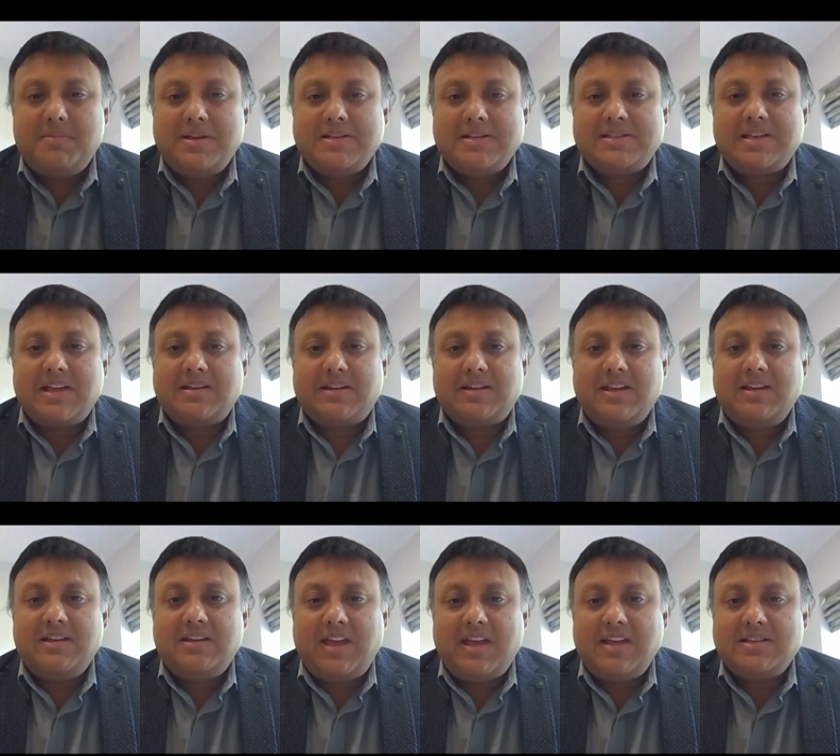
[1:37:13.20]
is that
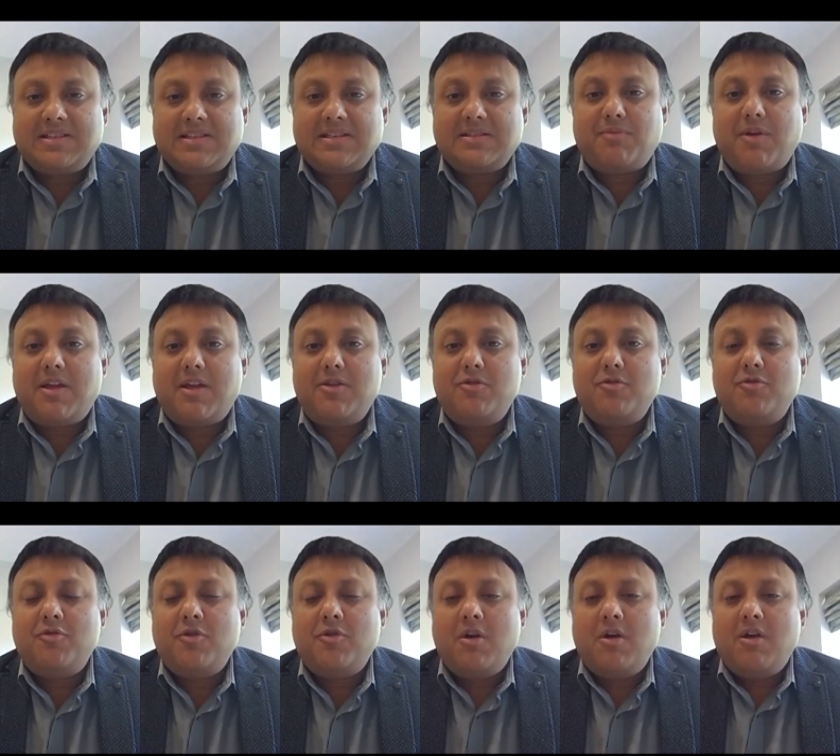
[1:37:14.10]
in cases where
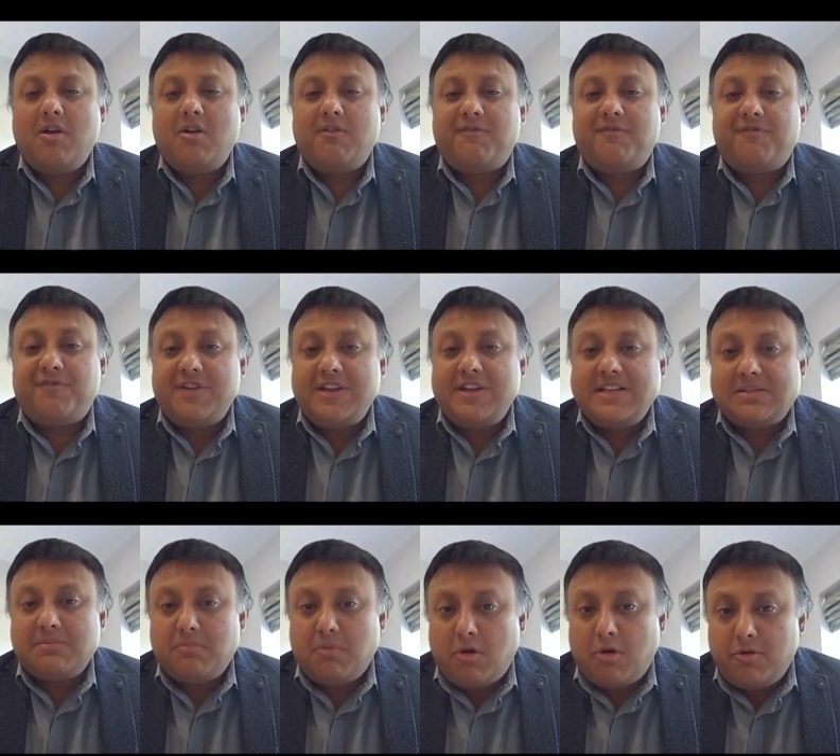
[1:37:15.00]
you freeze
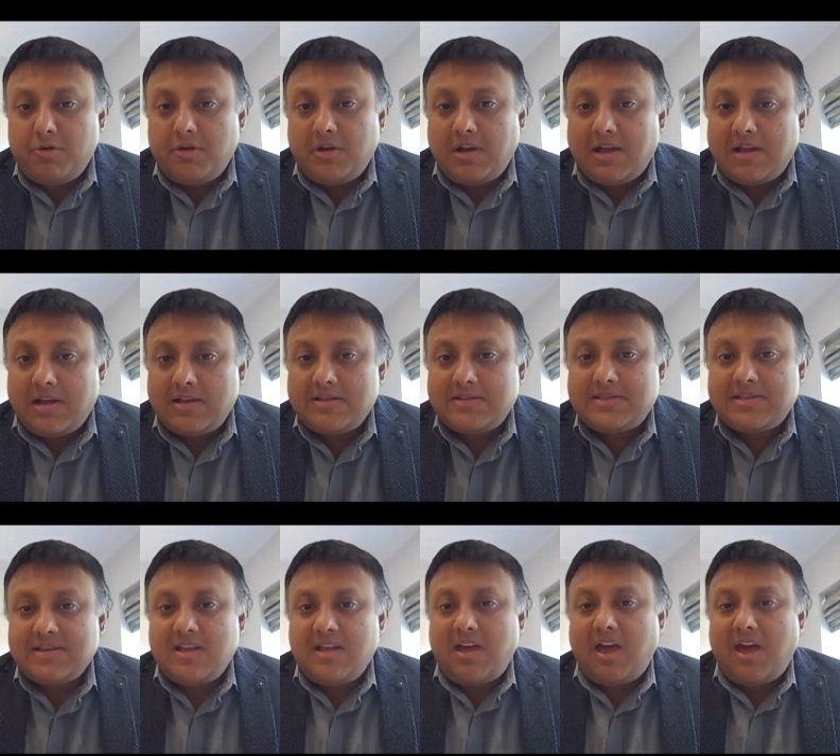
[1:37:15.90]
morulas
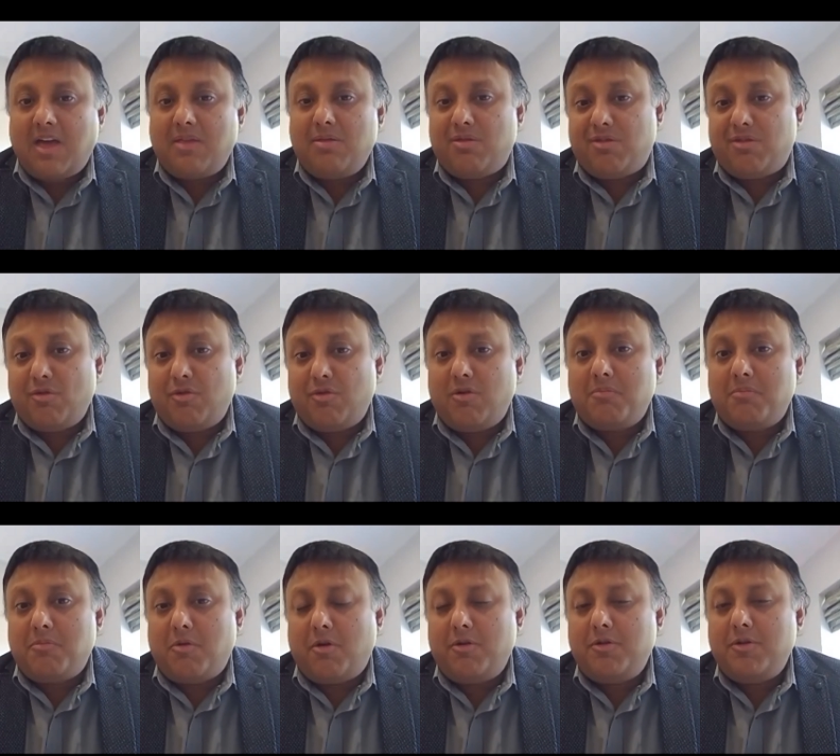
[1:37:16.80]
and thaw
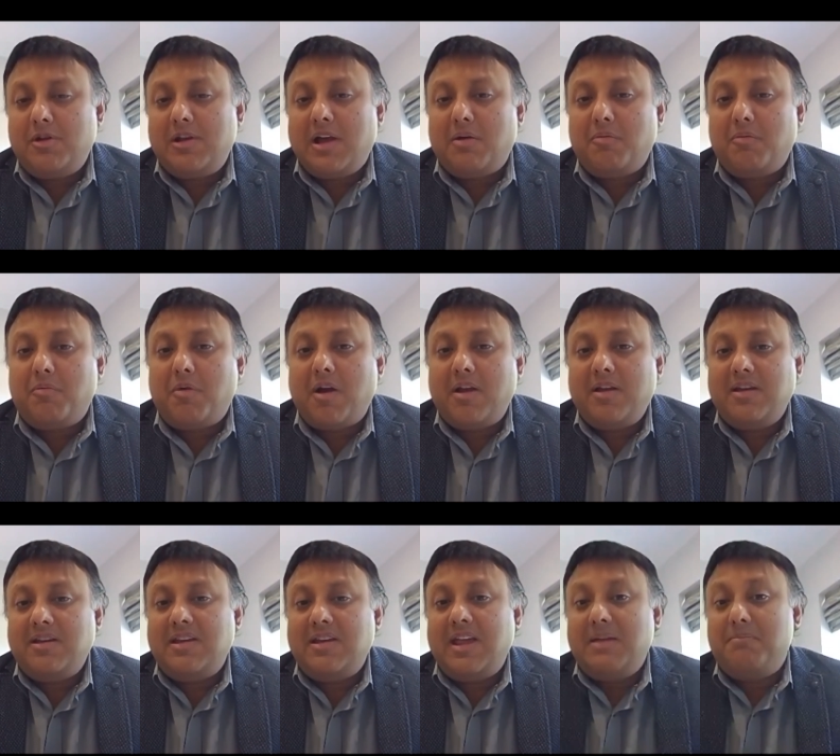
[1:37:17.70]
morula
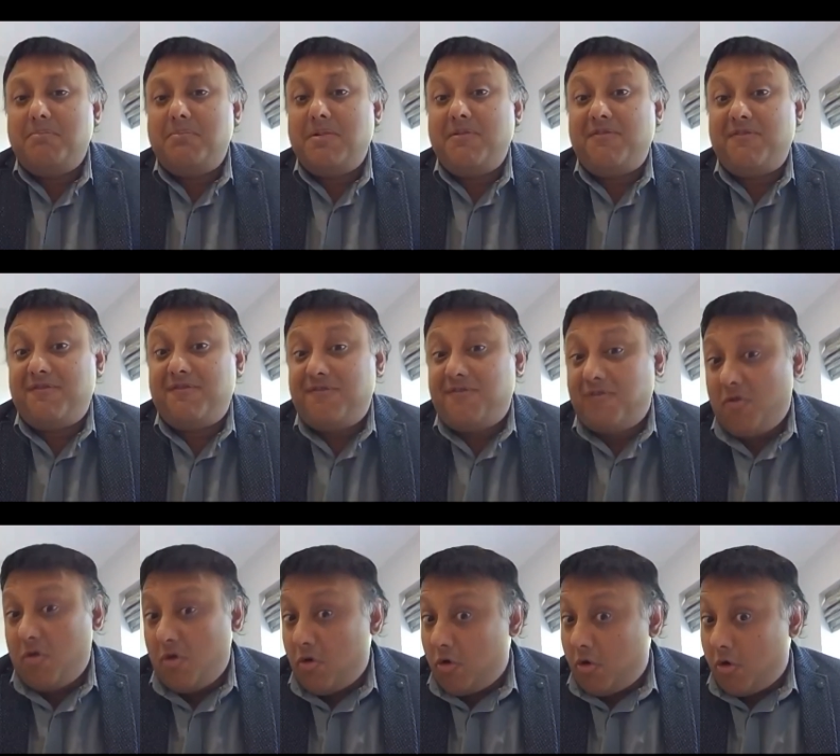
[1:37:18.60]
1 day
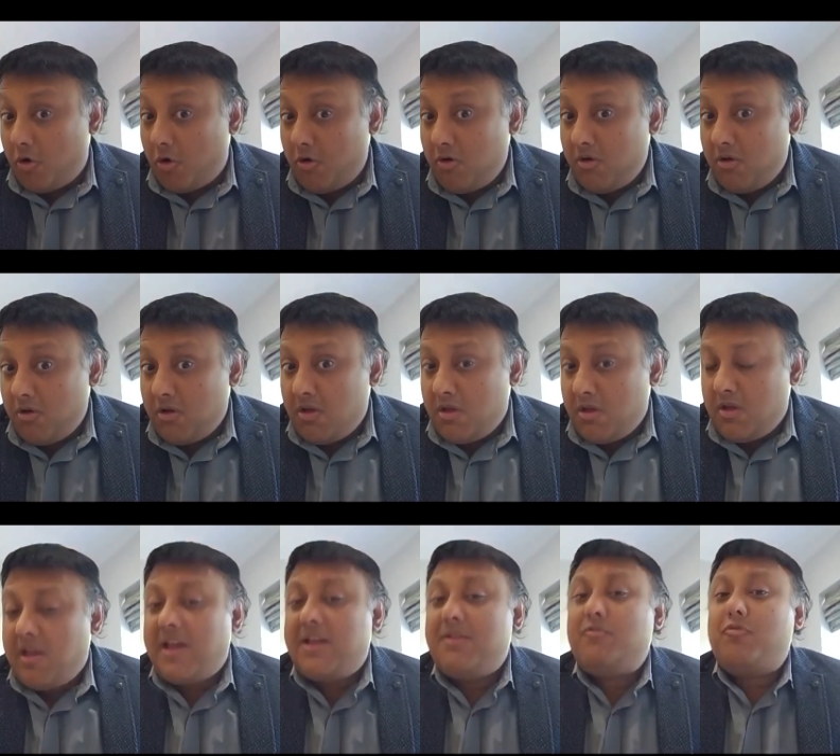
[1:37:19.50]
before,
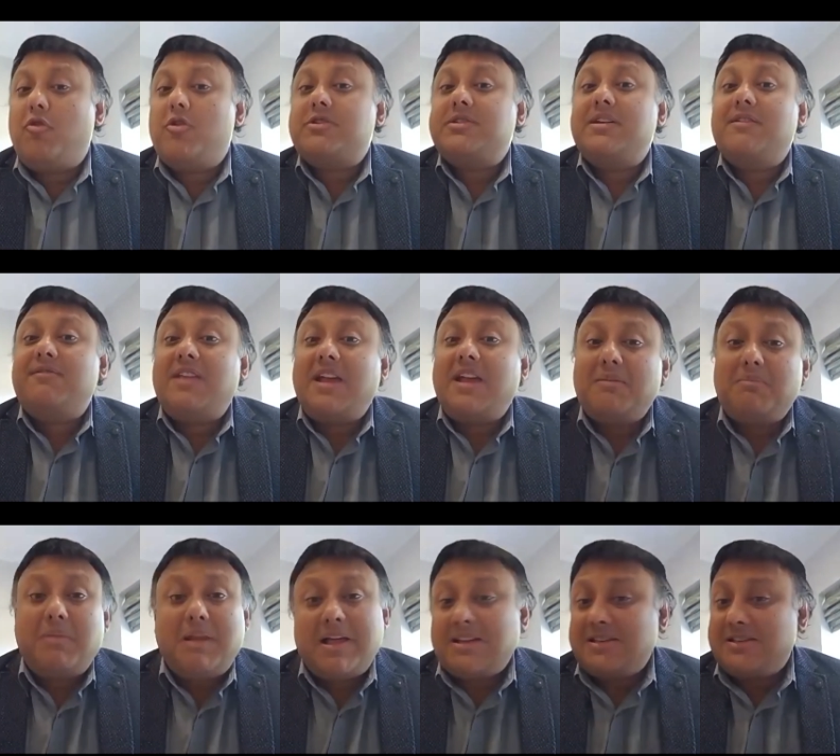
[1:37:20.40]
and what if that
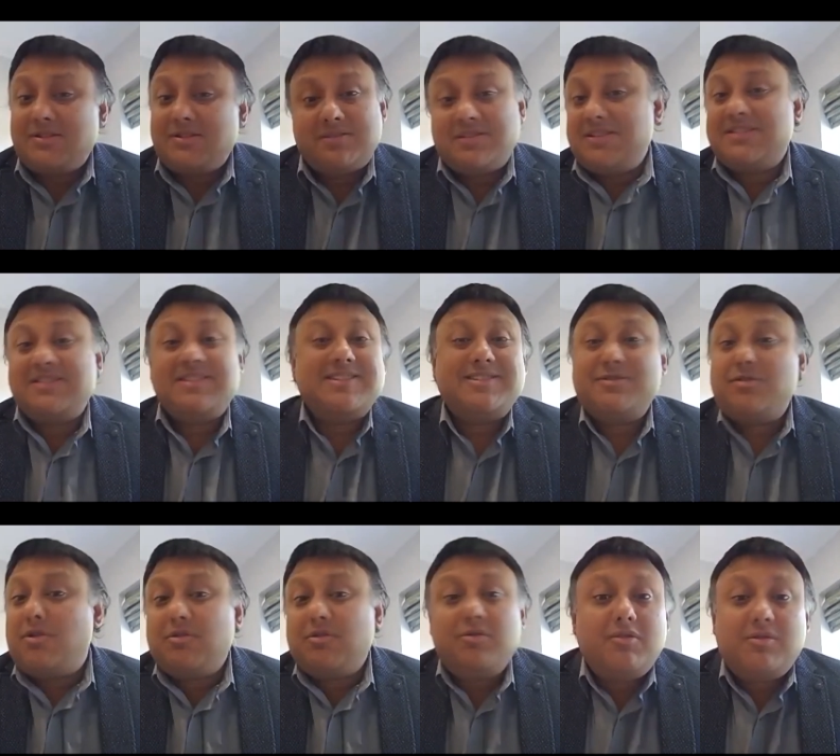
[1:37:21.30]
blastocyst is
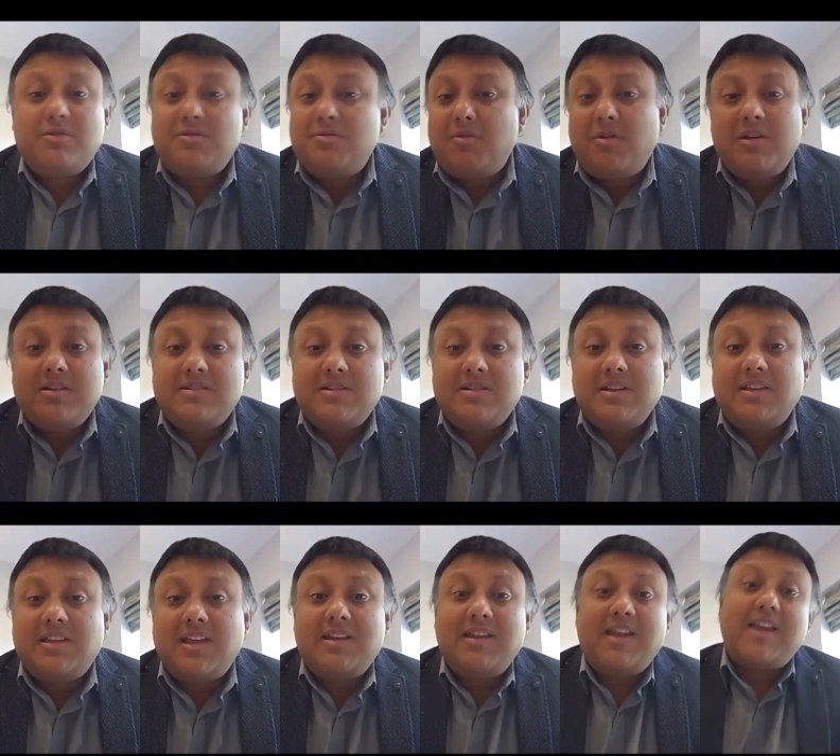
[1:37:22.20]
not good quality?
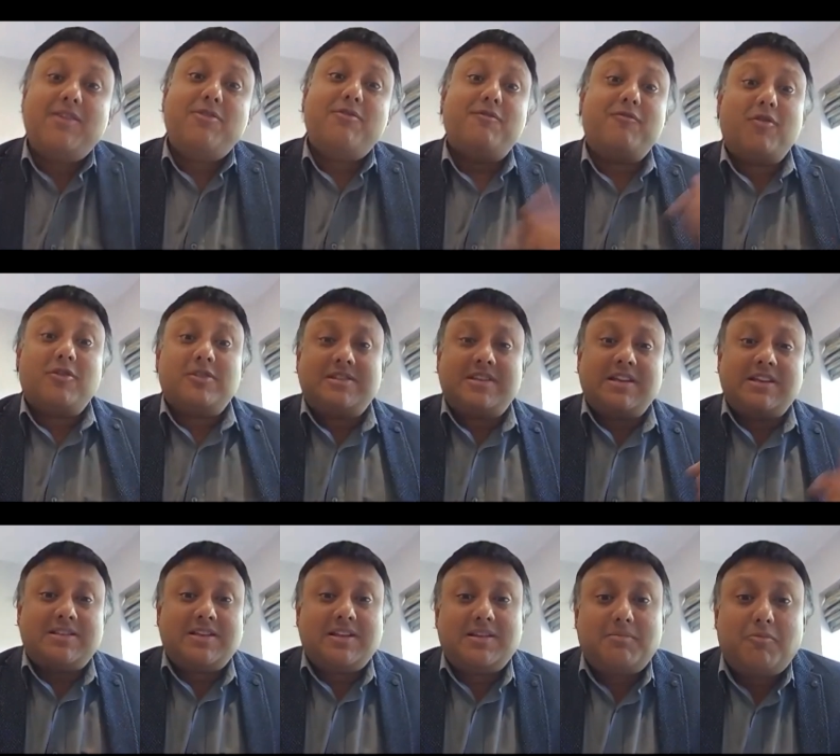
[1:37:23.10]
Then and you've got
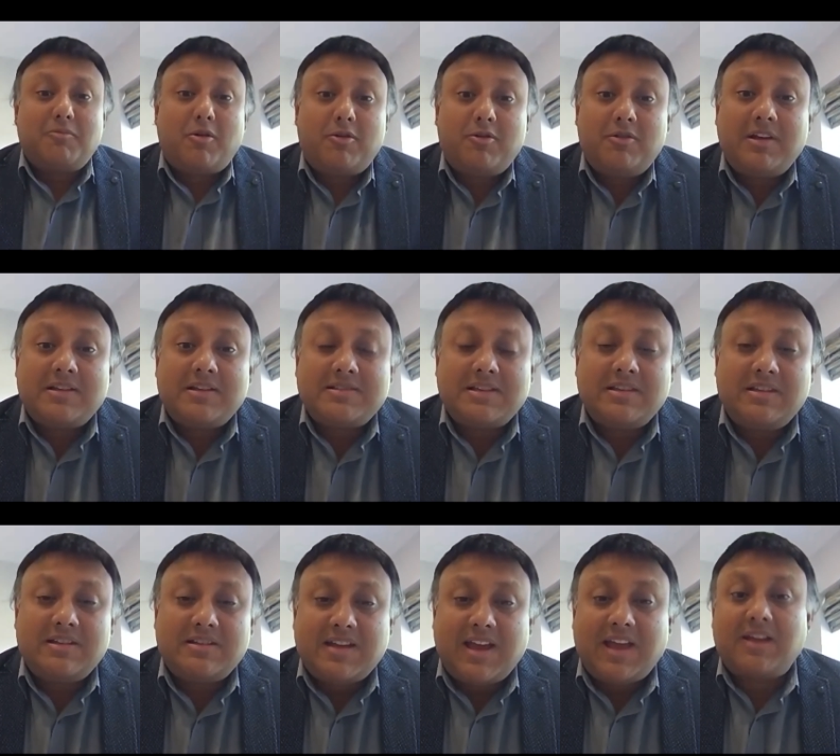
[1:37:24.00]
6 other morulas in
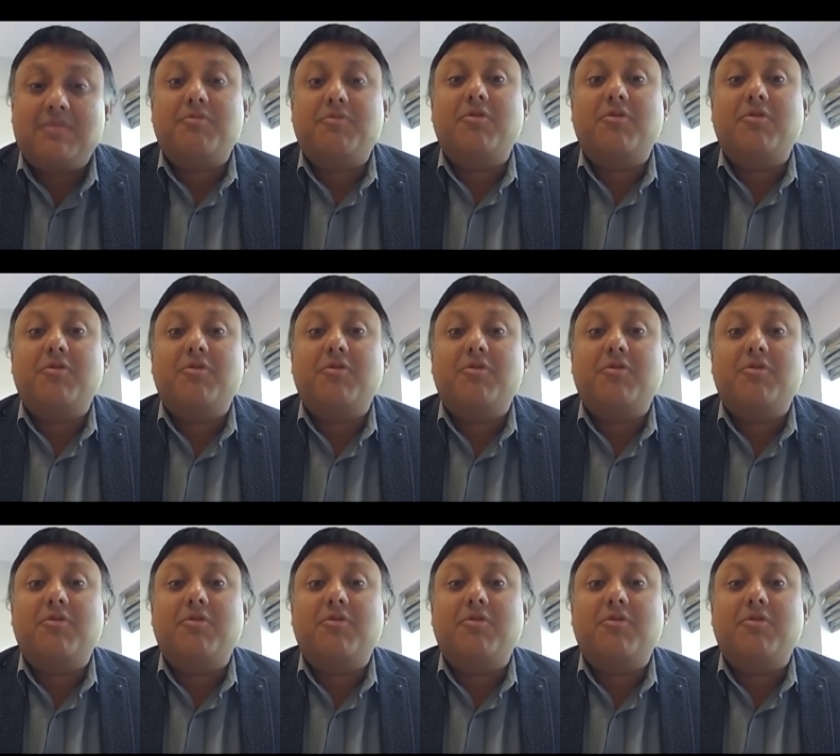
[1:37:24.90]
the tank.